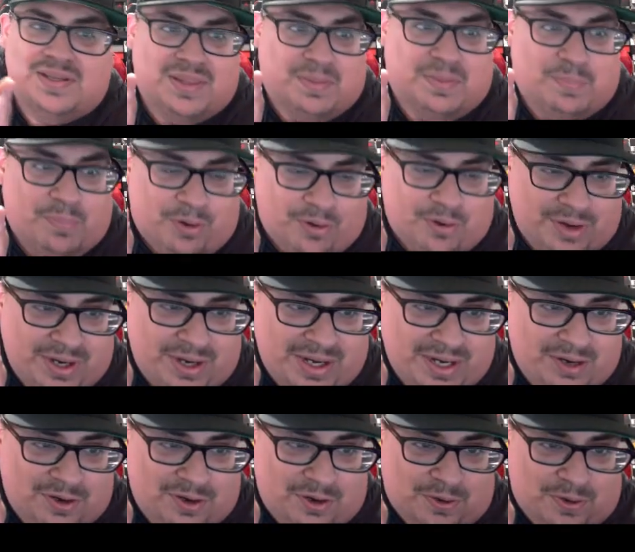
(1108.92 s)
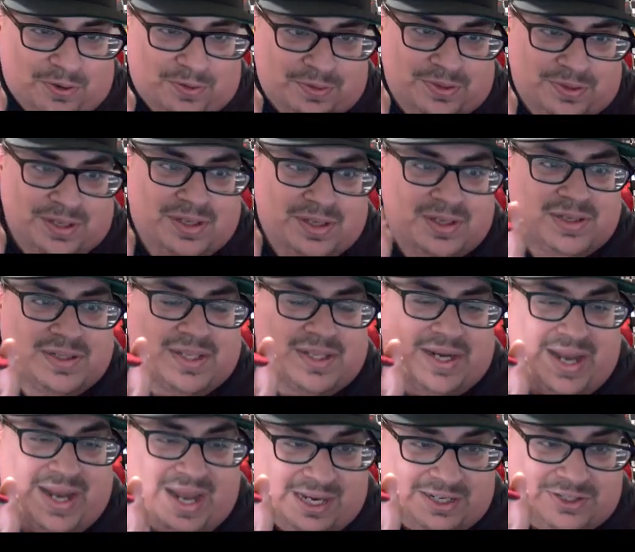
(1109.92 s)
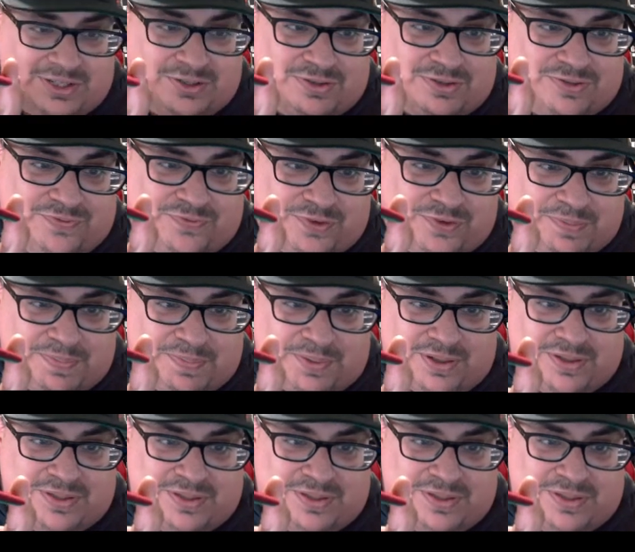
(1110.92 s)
the burgundy and gold. The Nationals football,